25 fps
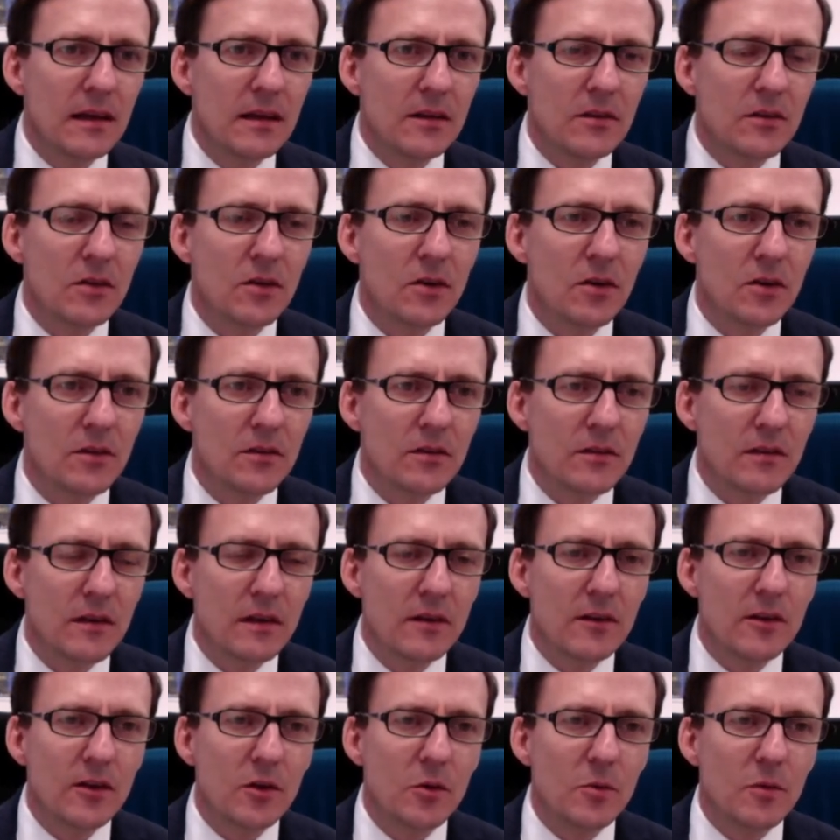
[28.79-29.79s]
to
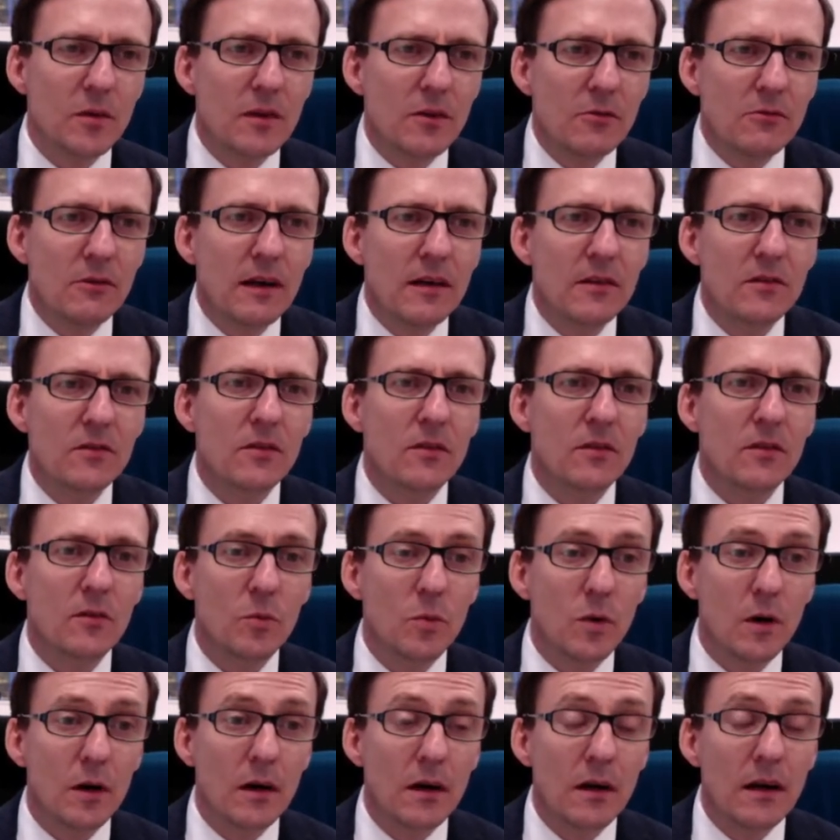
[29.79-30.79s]
continue with the rest of the
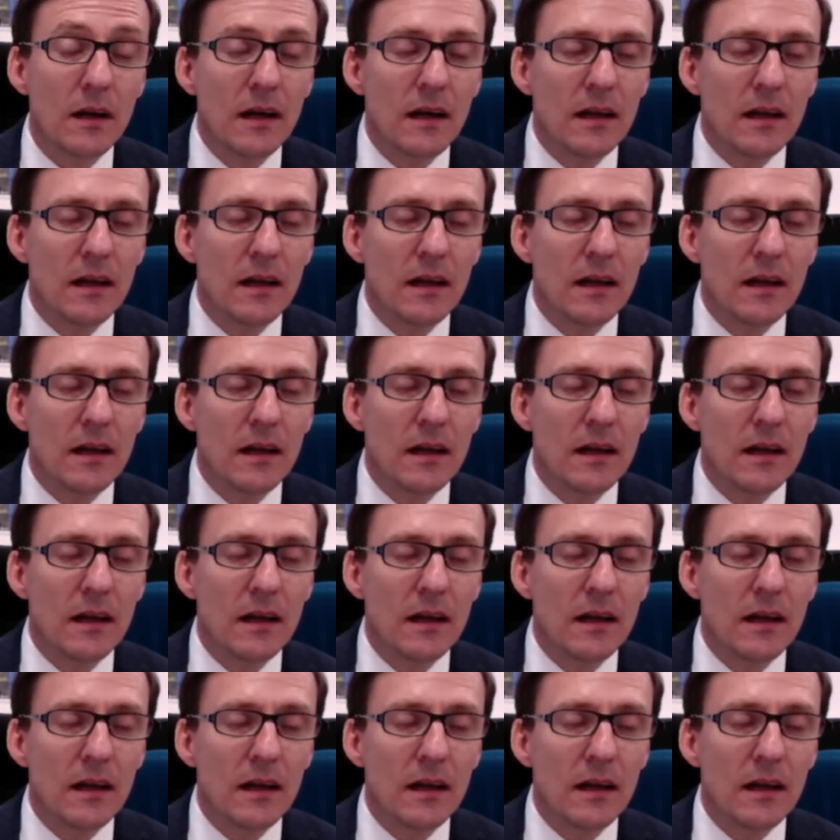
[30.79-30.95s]
work